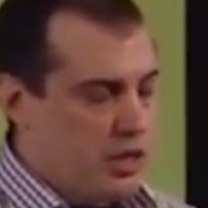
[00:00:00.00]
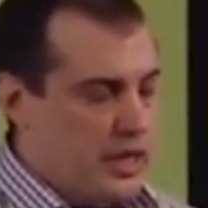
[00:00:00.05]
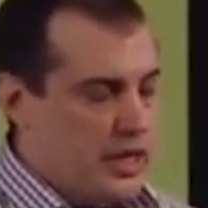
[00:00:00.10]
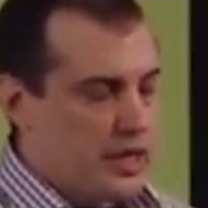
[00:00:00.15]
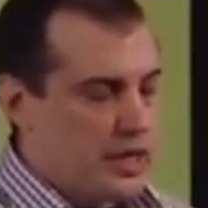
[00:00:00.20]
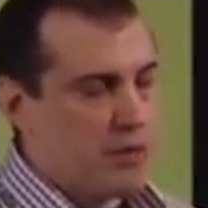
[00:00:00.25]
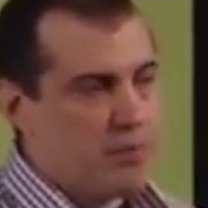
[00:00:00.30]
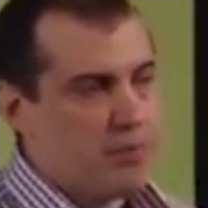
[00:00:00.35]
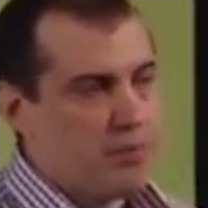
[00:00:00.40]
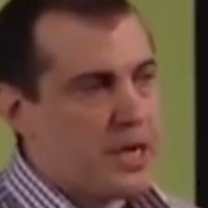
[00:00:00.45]

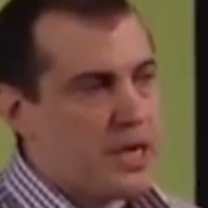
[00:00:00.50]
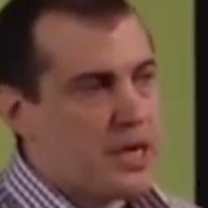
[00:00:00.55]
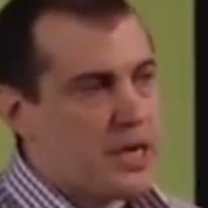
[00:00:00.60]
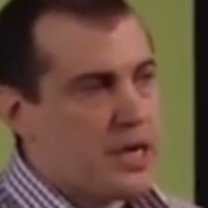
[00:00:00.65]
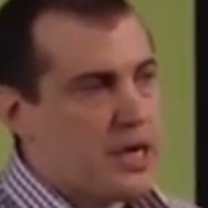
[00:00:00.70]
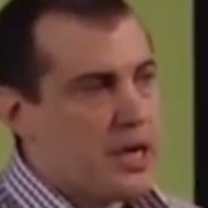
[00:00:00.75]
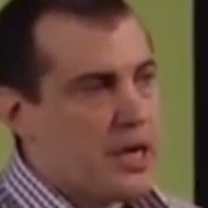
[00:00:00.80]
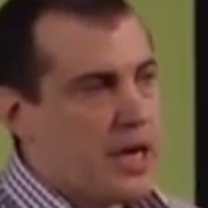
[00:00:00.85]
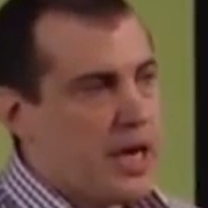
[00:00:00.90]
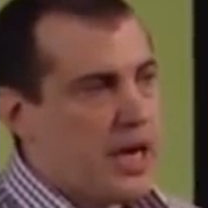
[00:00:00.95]
It can
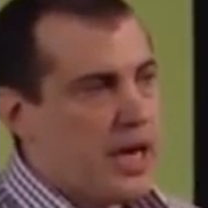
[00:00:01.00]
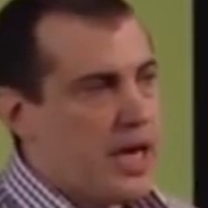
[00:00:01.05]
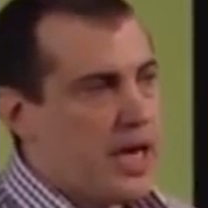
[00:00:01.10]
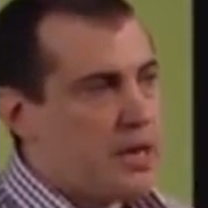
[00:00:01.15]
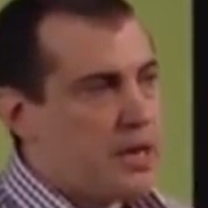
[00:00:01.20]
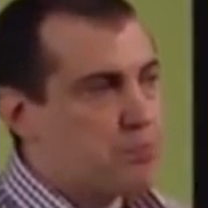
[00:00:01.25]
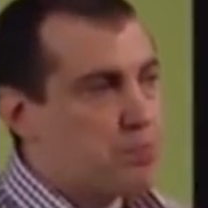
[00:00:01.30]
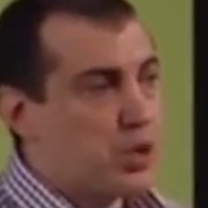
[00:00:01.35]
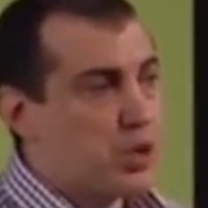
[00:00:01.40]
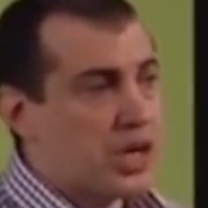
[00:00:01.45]
be
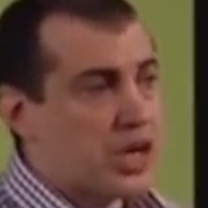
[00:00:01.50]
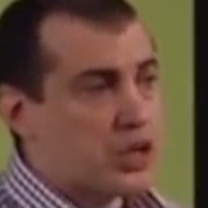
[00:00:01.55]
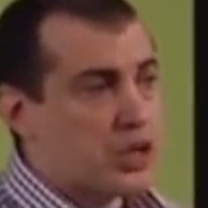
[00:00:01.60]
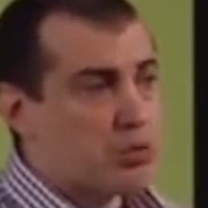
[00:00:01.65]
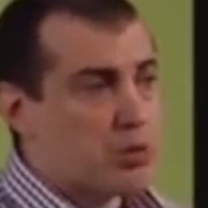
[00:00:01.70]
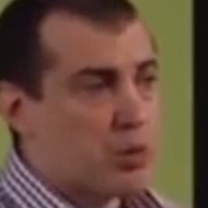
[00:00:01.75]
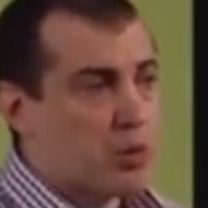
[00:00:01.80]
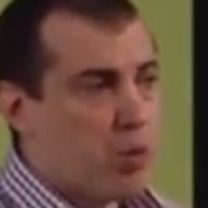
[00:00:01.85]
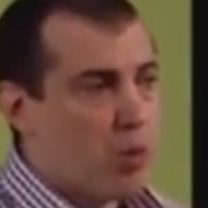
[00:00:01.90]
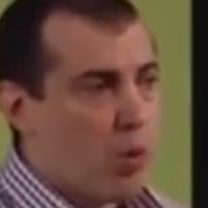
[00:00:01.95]
a
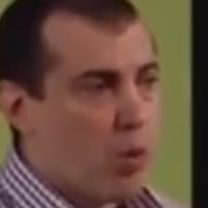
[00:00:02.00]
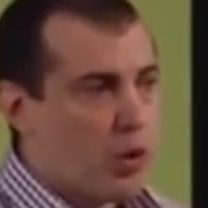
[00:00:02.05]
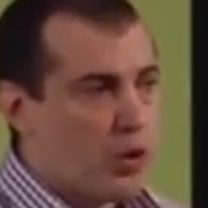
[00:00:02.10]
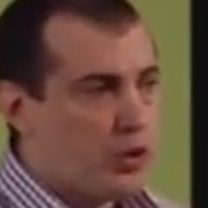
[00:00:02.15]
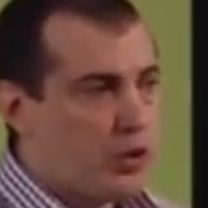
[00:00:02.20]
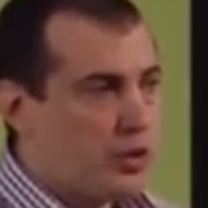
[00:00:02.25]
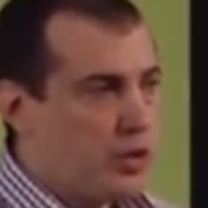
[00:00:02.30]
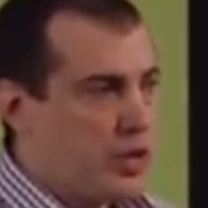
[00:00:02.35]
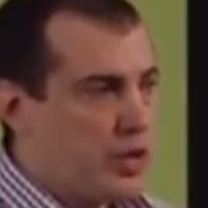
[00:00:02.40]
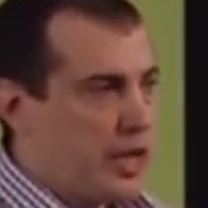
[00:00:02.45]
product
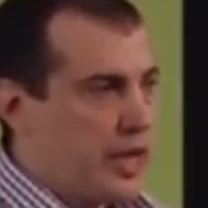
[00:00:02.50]
reward.